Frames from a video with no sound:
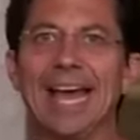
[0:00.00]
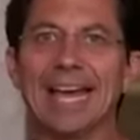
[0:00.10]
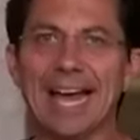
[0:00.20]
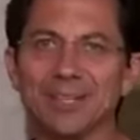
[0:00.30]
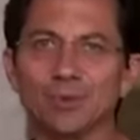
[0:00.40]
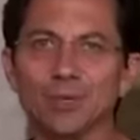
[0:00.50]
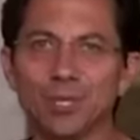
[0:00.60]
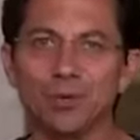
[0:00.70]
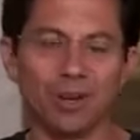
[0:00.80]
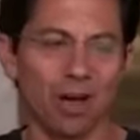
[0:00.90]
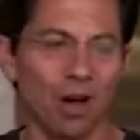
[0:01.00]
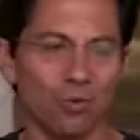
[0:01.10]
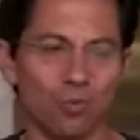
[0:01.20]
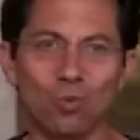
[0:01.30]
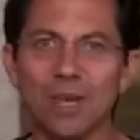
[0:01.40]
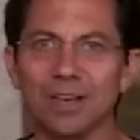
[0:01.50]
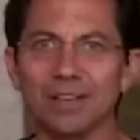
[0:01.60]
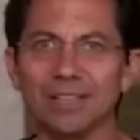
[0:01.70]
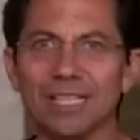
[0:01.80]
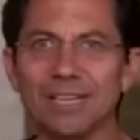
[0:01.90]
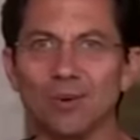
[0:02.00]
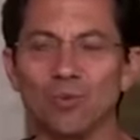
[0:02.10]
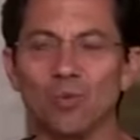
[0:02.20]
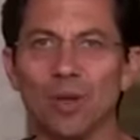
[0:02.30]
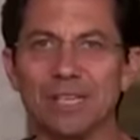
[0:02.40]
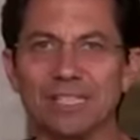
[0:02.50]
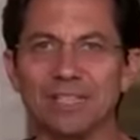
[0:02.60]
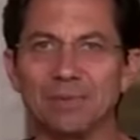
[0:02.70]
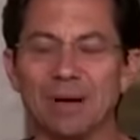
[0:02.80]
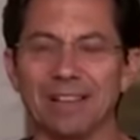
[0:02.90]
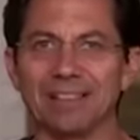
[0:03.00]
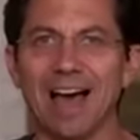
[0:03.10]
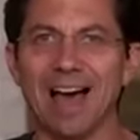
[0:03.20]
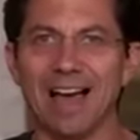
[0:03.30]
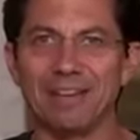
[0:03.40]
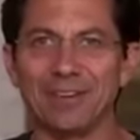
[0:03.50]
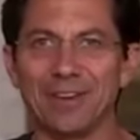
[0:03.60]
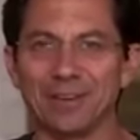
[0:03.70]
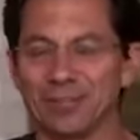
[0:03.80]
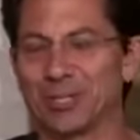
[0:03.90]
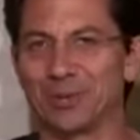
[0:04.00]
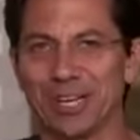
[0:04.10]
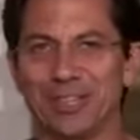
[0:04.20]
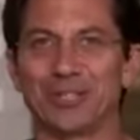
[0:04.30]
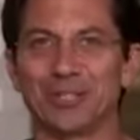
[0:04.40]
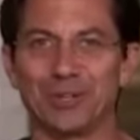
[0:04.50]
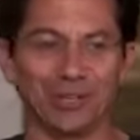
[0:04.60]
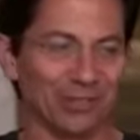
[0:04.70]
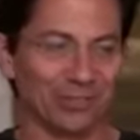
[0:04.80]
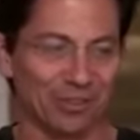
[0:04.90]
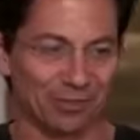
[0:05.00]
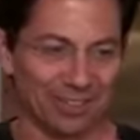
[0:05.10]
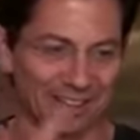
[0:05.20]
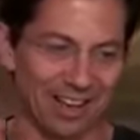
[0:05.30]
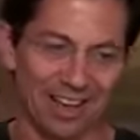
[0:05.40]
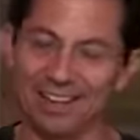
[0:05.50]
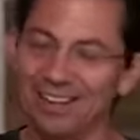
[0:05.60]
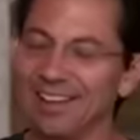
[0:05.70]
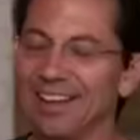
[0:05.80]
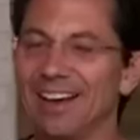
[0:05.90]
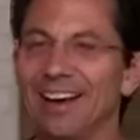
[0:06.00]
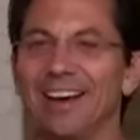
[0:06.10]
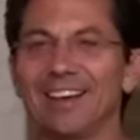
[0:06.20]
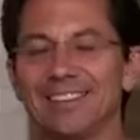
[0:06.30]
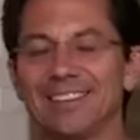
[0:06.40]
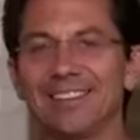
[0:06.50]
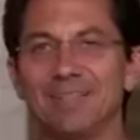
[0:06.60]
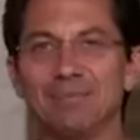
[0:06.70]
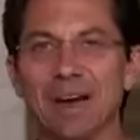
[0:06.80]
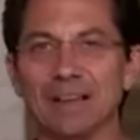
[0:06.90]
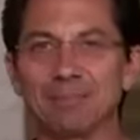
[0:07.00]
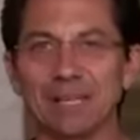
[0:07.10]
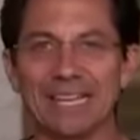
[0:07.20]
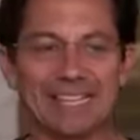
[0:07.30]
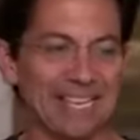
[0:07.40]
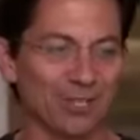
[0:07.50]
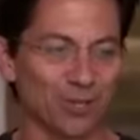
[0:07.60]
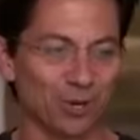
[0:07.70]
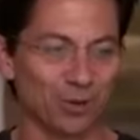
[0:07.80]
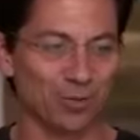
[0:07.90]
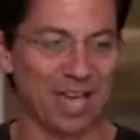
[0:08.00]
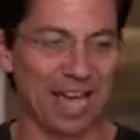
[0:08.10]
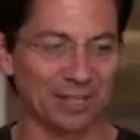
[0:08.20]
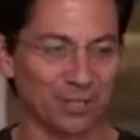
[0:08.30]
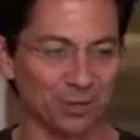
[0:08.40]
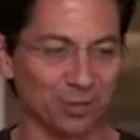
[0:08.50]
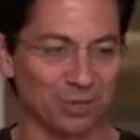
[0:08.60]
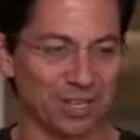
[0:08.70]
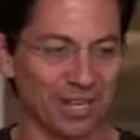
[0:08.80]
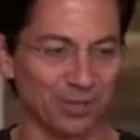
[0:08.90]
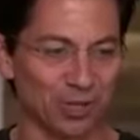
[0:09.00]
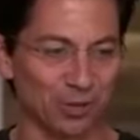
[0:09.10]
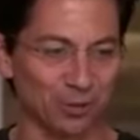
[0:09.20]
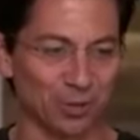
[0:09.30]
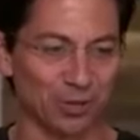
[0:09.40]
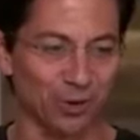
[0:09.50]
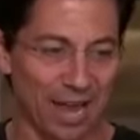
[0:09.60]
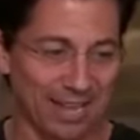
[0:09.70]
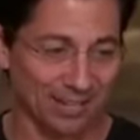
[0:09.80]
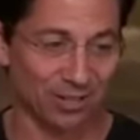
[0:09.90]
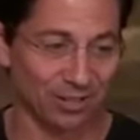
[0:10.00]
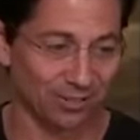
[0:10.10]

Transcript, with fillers: Hey guys, we're doing a weekly wisdom live here, just doing it in the studio, a little different. Uh, uh, Mike played the intro that we had, a social media intro. It's pretty cool. Hey,